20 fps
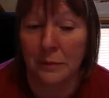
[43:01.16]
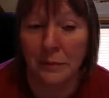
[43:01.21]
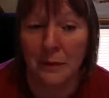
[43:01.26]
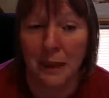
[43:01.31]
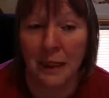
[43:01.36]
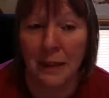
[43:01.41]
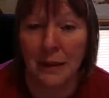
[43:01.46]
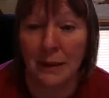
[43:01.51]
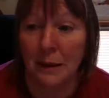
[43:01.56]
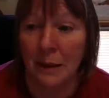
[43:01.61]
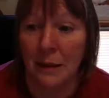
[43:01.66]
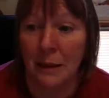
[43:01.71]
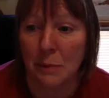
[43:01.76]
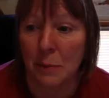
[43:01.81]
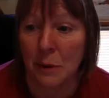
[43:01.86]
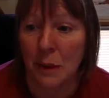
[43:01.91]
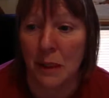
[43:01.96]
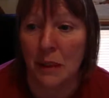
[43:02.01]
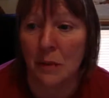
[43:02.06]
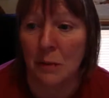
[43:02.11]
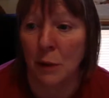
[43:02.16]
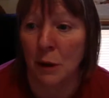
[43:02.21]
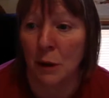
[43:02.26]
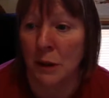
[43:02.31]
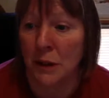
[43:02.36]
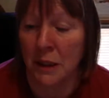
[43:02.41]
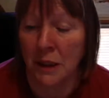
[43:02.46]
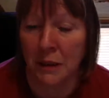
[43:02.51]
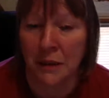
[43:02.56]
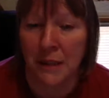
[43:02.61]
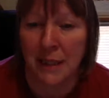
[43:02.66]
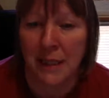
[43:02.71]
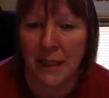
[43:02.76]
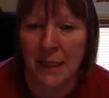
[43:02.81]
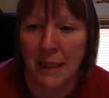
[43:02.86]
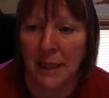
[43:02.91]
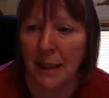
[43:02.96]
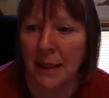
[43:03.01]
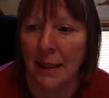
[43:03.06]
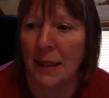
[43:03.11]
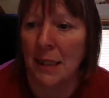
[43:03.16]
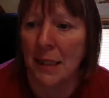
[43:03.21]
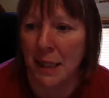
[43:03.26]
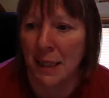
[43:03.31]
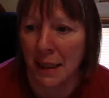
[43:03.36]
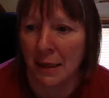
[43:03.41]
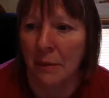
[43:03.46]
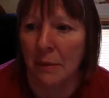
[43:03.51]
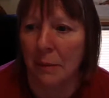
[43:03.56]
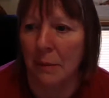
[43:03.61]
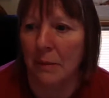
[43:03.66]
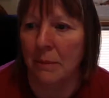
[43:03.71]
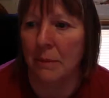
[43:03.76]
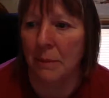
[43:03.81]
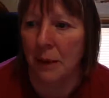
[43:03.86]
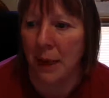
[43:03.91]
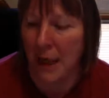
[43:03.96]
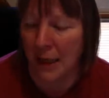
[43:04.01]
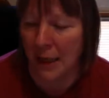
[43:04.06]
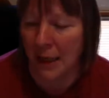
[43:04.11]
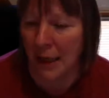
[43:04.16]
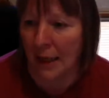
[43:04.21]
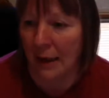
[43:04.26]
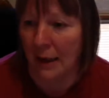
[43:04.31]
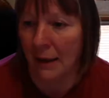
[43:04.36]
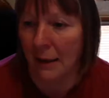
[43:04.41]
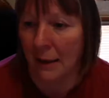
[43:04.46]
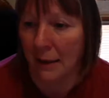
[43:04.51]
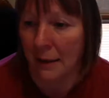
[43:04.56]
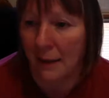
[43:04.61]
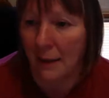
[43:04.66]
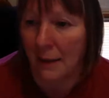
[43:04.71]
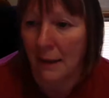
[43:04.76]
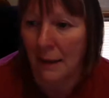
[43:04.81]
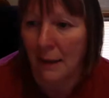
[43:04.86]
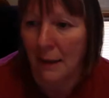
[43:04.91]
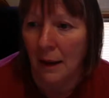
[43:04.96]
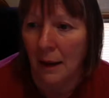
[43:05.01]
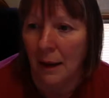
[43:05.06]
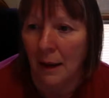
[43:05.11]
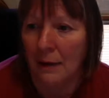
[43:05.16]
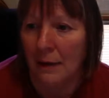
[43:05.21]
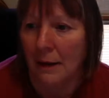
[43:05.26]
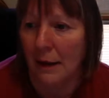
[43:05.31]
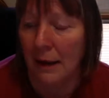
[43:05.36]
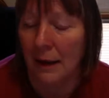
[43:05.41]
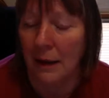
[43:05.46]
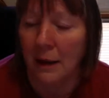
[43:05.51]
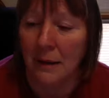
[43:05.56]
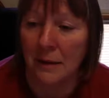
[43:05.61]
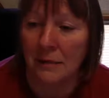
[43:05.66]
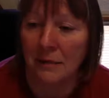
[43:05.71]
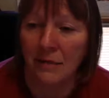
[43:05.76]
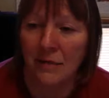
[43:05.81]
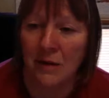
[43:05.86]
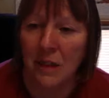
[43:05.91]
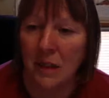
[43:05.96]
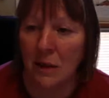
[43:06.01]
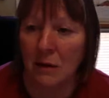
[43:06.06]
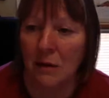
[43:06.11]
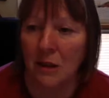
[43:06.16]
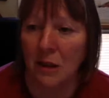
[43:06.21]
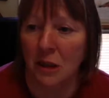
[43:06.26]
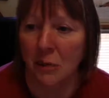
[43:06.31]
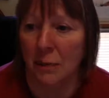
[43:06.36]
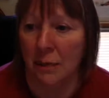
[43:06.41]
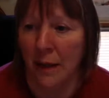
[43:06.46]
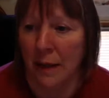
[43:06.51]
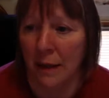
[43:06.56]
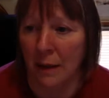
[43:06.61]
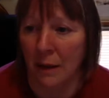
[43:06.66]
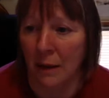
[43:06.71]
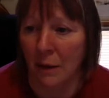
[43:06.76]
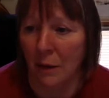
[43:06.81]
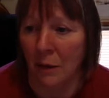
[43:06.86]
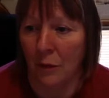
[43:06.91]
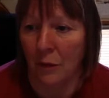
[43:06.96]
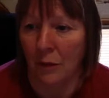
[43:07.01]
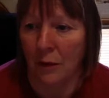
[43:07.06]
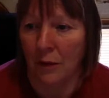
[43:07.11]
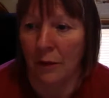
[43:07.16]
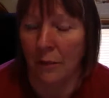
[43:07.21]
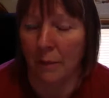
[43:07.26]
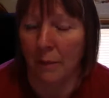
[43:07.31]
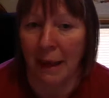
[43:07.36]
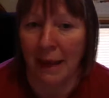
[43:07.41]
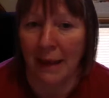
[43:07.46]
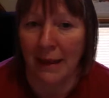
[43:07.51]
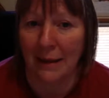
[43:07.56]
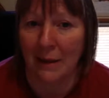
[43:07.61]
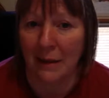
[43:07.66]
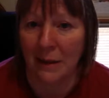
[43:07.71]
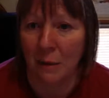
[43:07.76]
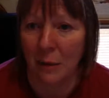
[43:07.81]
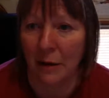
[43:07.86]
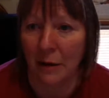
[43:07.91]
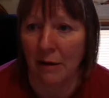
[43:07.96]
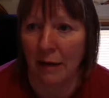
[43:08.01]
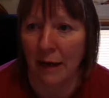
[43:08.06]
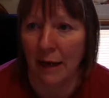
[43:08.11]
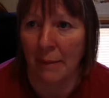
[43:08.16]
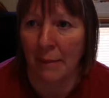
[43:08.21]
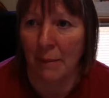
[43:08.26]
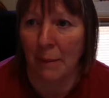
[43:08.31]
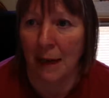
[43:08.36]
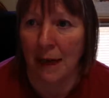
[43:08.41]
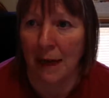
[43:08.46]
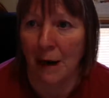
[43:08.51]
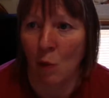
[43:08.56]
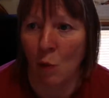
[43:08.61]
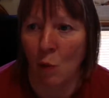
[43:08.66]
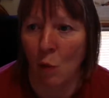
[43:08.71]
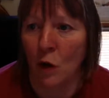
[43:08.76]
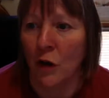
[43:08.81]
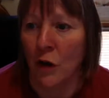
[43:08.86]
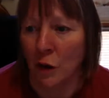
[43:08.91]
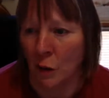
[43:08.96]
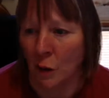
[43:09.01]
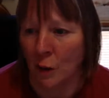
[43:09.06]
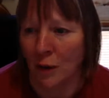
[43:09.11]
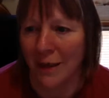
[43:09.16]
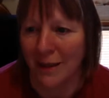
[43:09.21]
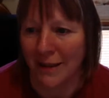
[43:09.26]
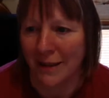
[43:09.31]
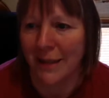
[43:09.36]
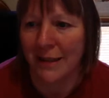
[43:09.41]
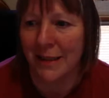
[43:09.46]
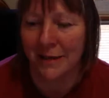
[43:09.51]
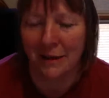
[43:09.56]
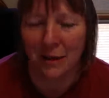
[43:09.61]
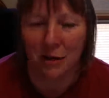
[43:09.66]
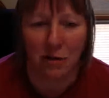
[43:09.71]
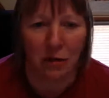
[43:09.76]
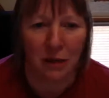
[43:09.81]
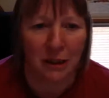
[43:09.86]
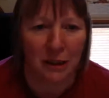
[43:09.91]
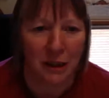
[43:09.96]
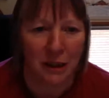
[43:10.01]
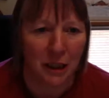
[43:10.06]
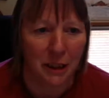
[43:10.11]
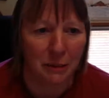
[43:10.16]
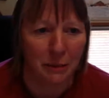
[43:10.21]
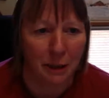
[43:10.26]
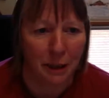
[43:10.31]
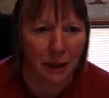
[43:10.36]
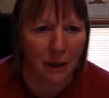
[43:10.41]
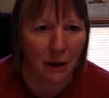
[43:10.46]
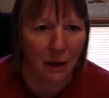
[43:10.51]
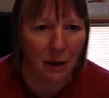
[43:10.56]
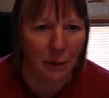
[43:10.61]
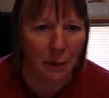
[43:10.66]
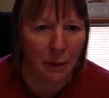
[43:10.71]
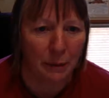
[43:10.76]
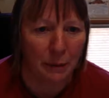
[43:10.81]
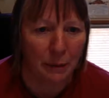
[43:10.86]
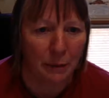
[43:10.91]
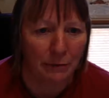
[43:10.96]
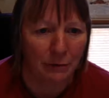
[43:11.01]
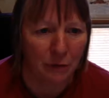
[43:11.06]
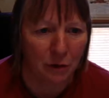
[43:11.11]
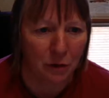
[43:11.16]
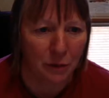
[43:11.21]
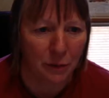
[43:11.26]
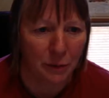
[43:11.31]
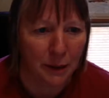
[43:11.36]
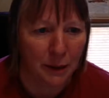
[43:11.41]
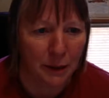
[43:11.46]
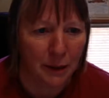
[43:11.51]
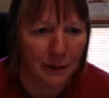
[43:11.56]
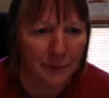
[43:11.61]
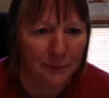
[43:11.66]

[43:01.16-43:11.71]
And that's because Pluto is seeking deep meaning. And that kind of started me on the path to where I am now, work-wise. Astrology had been a hobby before, but